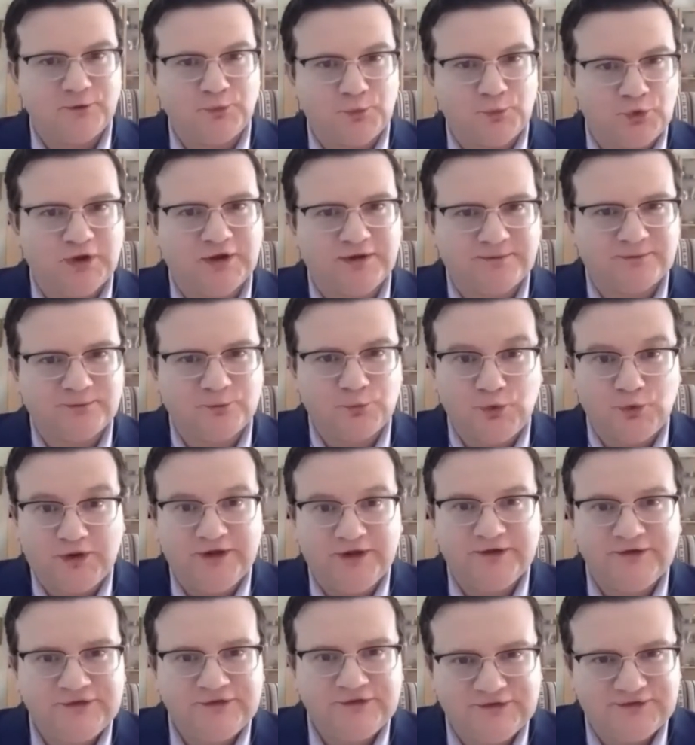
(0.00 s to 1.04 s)
Well, what,
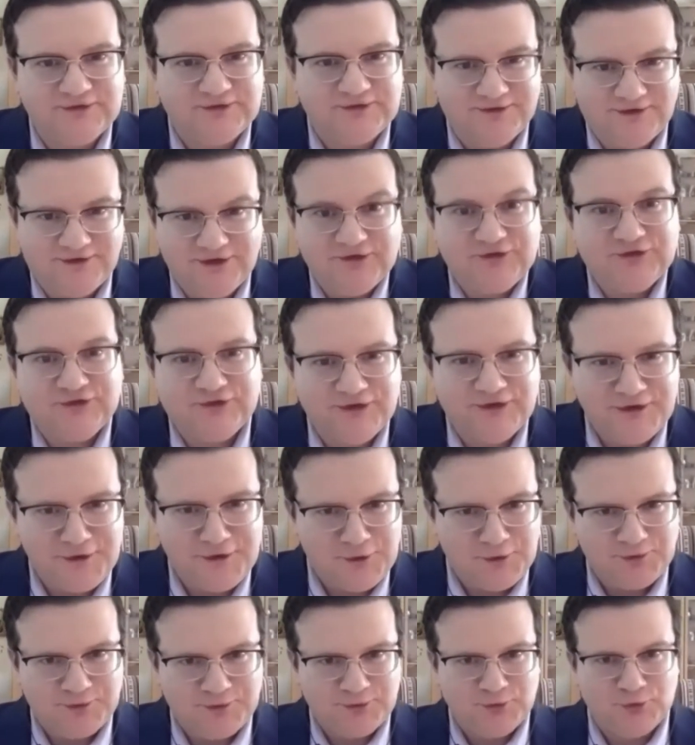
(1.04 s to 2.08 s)
what is this
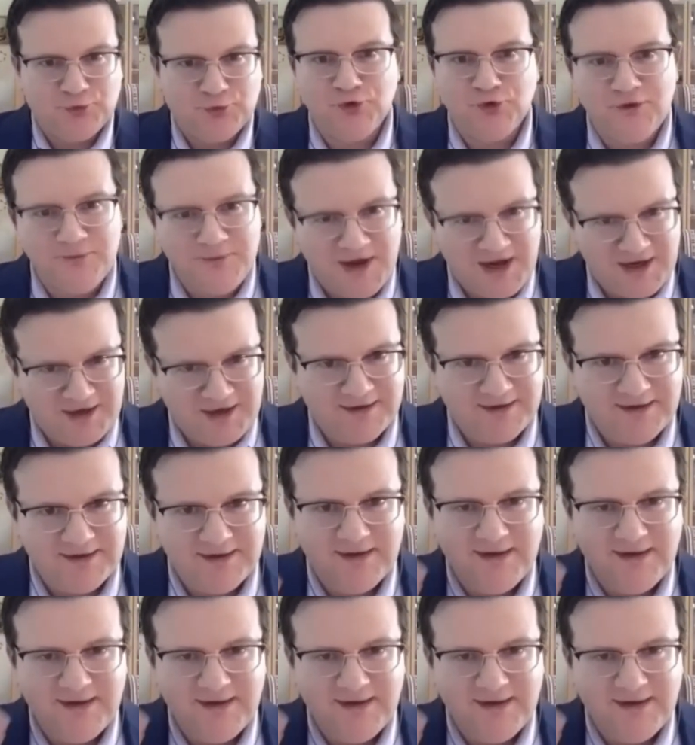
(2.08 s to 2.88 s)
thing? Who am I?